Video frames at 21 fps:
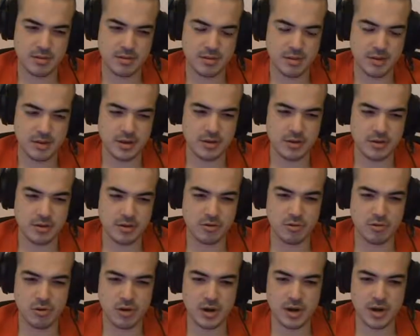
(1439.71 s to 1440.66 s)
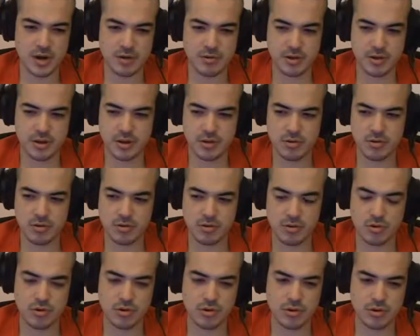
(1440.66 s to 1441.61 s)
than acquiring
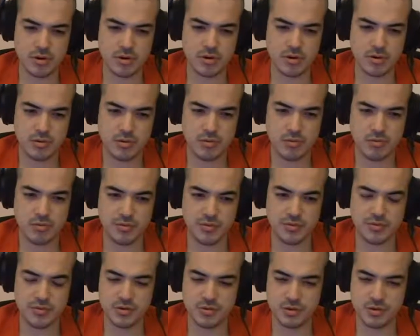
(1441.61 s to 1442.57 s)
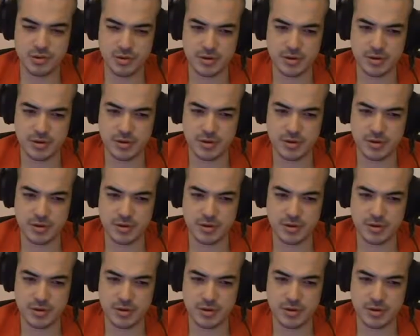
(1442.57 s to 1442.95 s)
or reviewing.